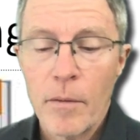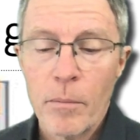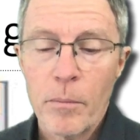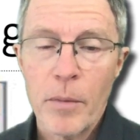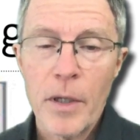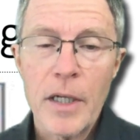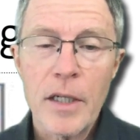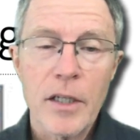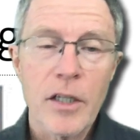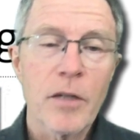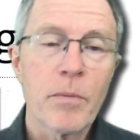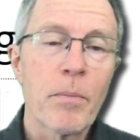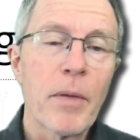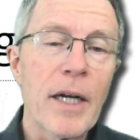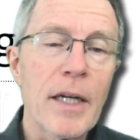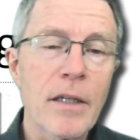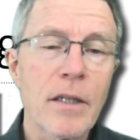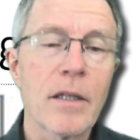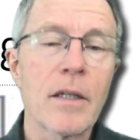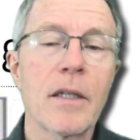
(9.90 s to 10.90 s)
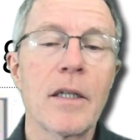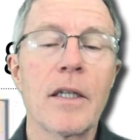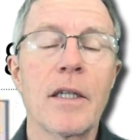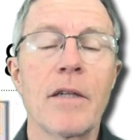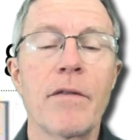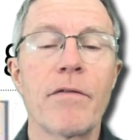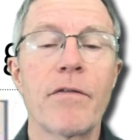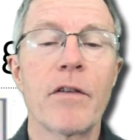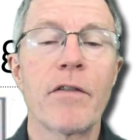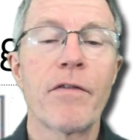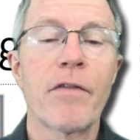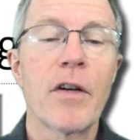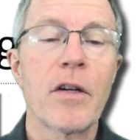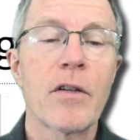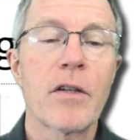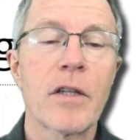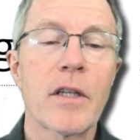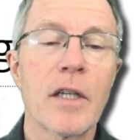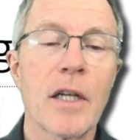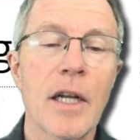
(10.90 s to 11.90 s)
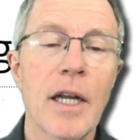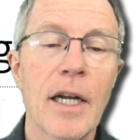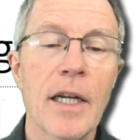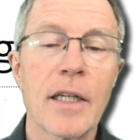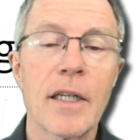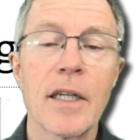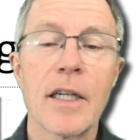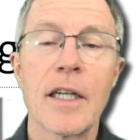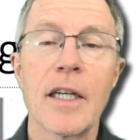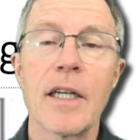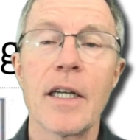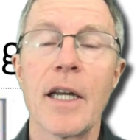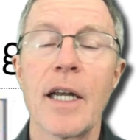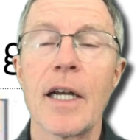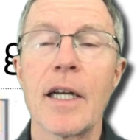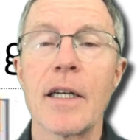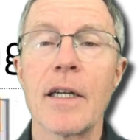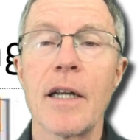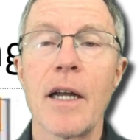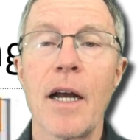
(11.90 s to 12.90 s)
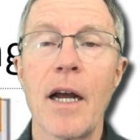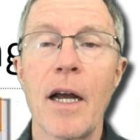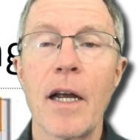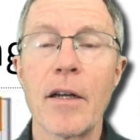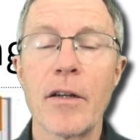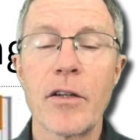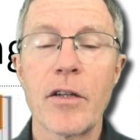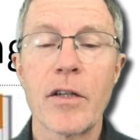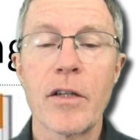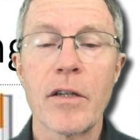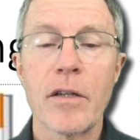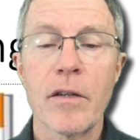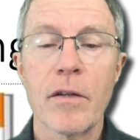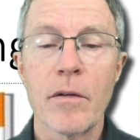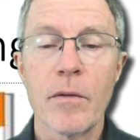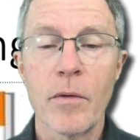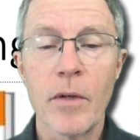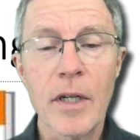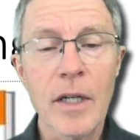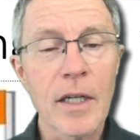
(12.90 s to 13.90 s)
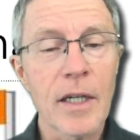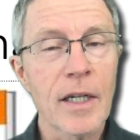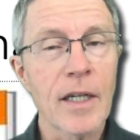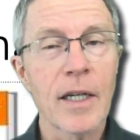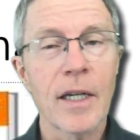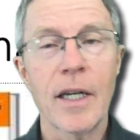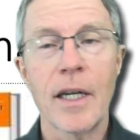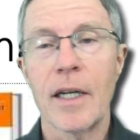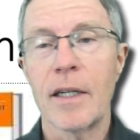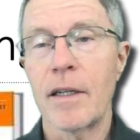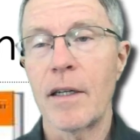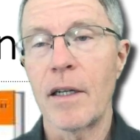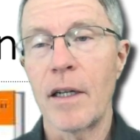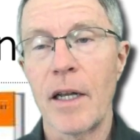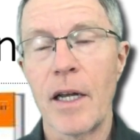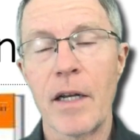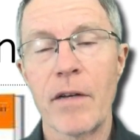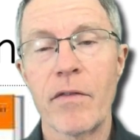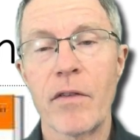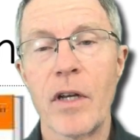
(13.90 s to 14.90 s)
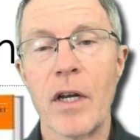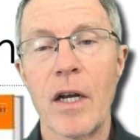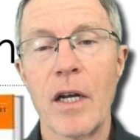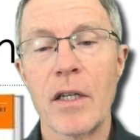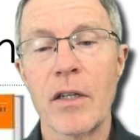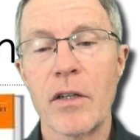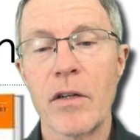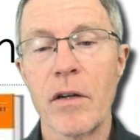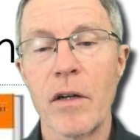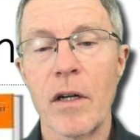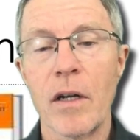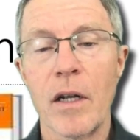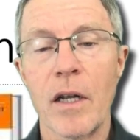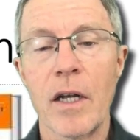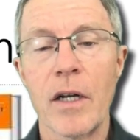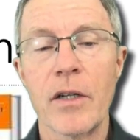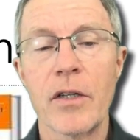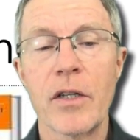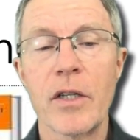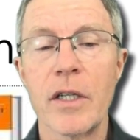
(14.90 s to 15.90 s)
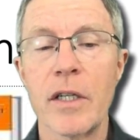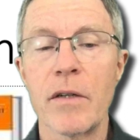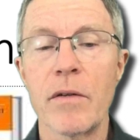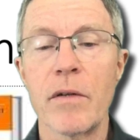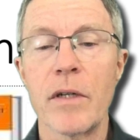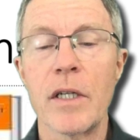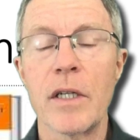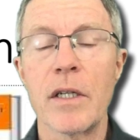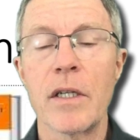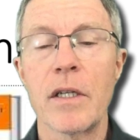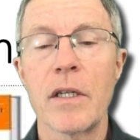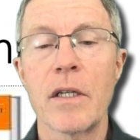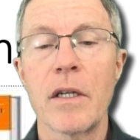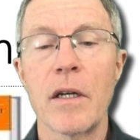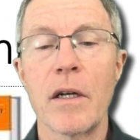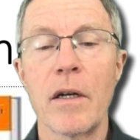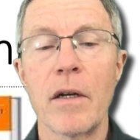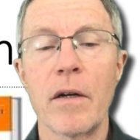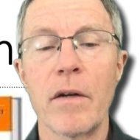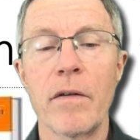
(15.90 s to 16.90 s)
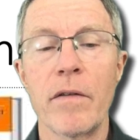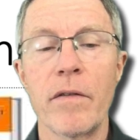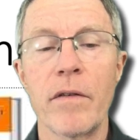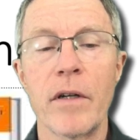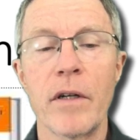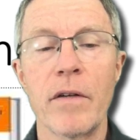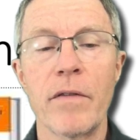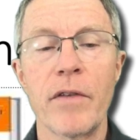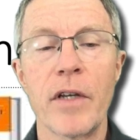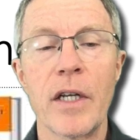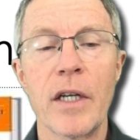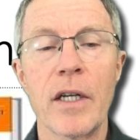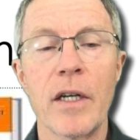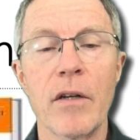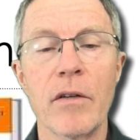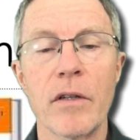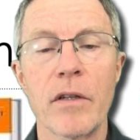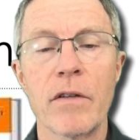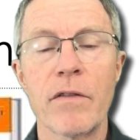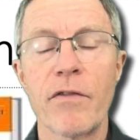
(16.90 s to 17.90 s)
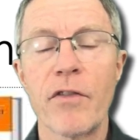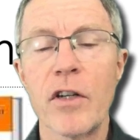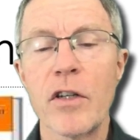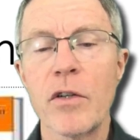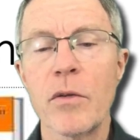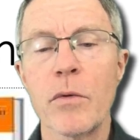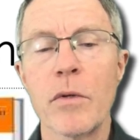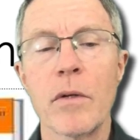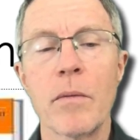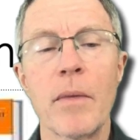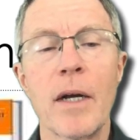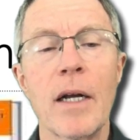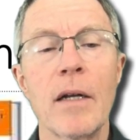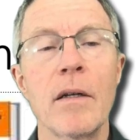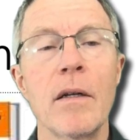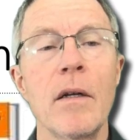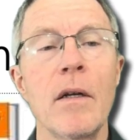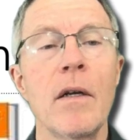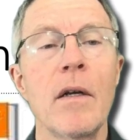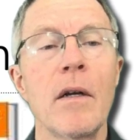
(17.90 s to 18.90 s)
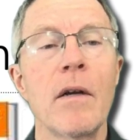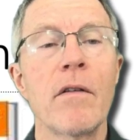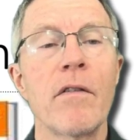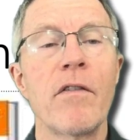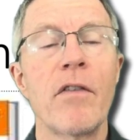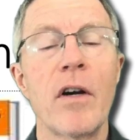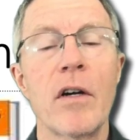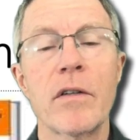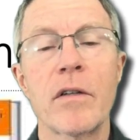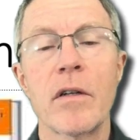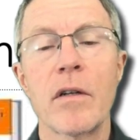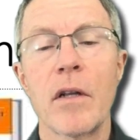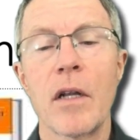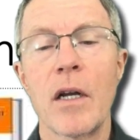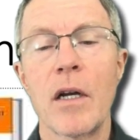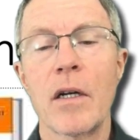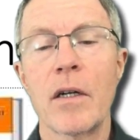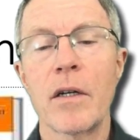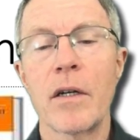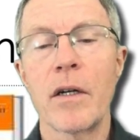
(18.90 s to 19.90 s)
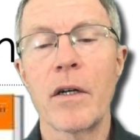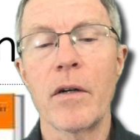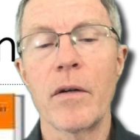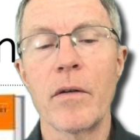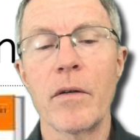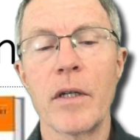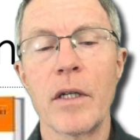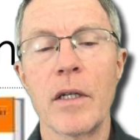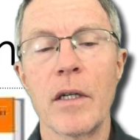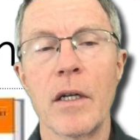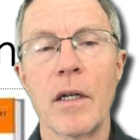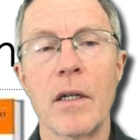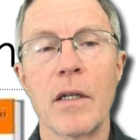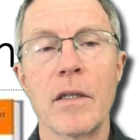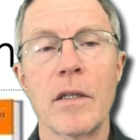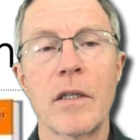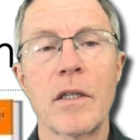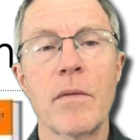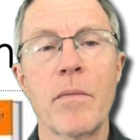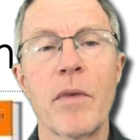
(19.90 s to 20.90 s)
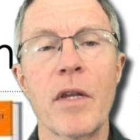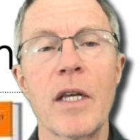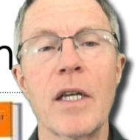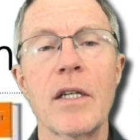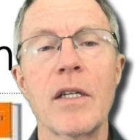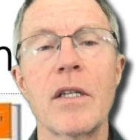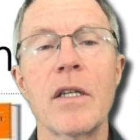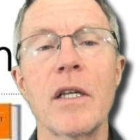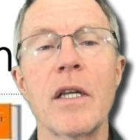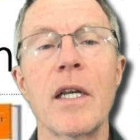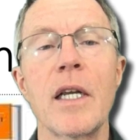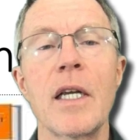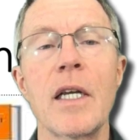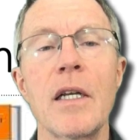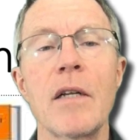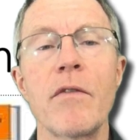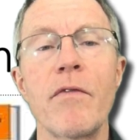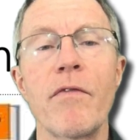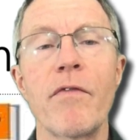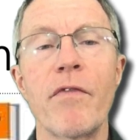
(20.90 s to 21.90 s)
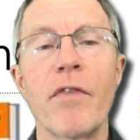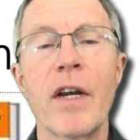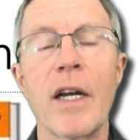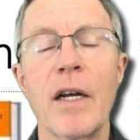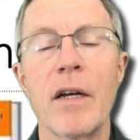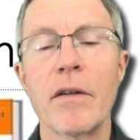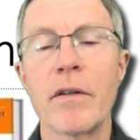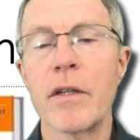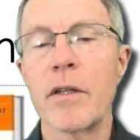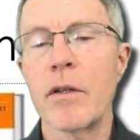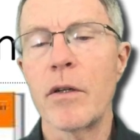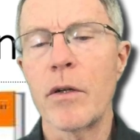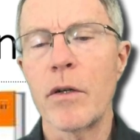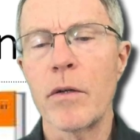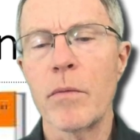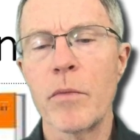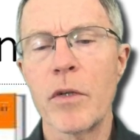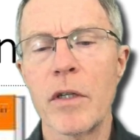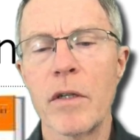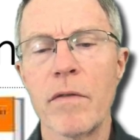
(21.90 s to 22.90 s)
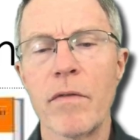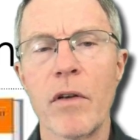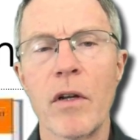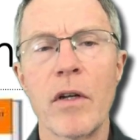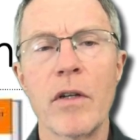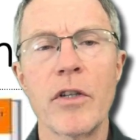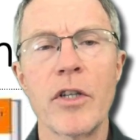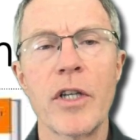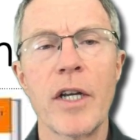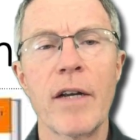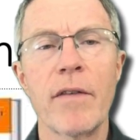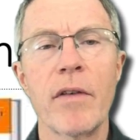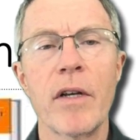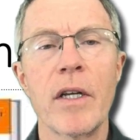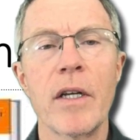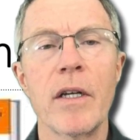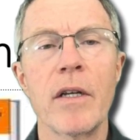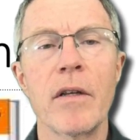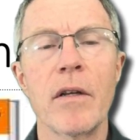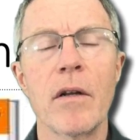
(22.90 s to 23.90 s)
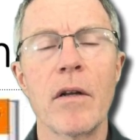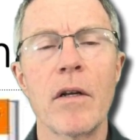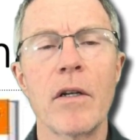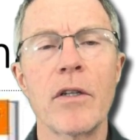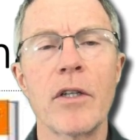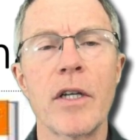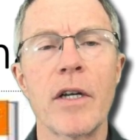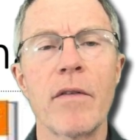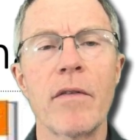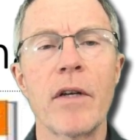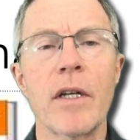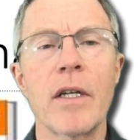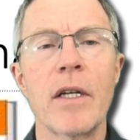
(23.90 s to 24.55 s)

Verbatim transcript: but especially for folks that like to connect dots. We're going to connect a lot of dots on a lot of series of uh, videos. First one about Valter Longo and uh, some things that he found in terms of longevity and the longevity